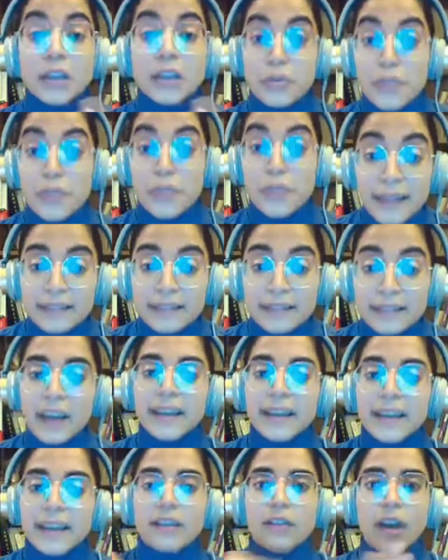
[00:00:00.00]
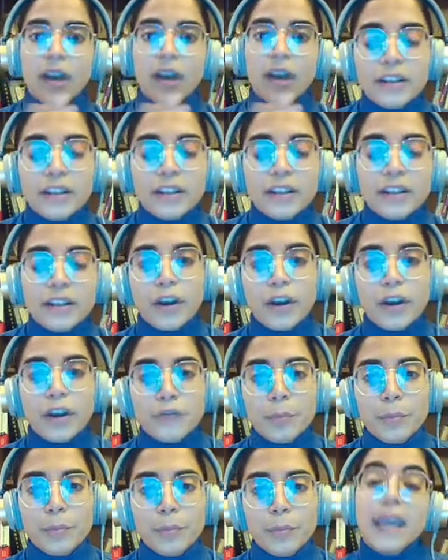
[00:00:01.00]
so that I can directly
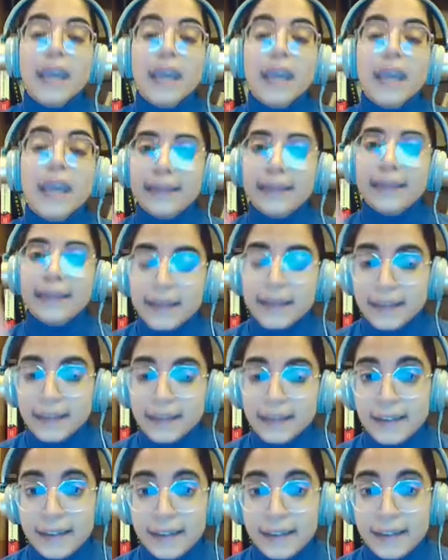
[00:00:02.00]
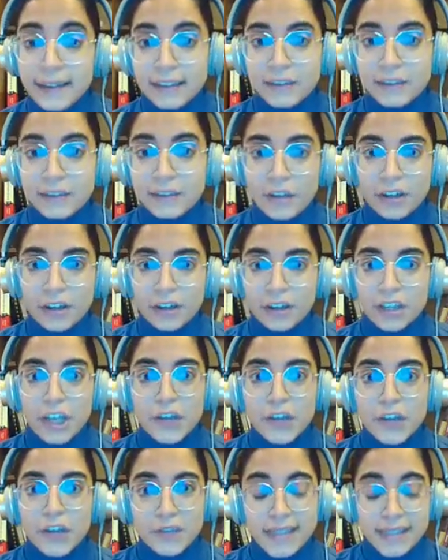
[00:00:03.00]
find VB and I can directly find
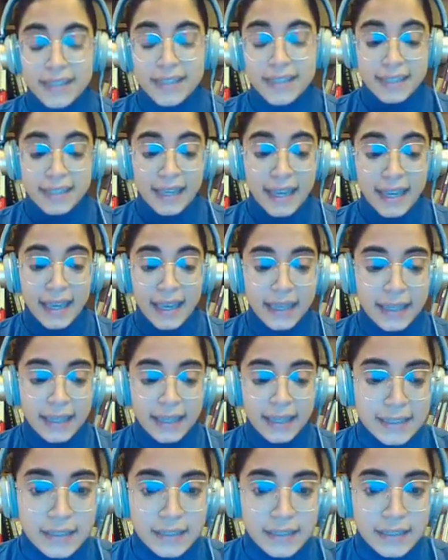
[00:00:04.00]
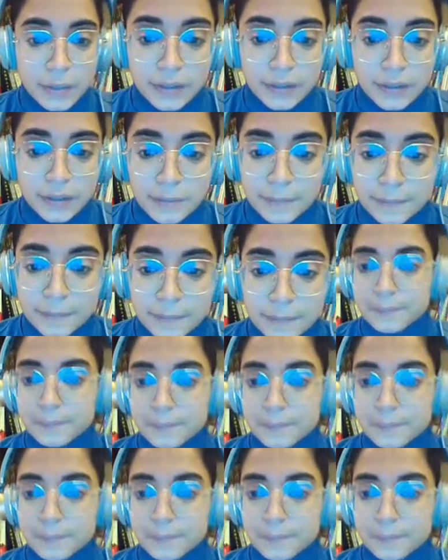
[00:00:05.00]
VC. Let's do it.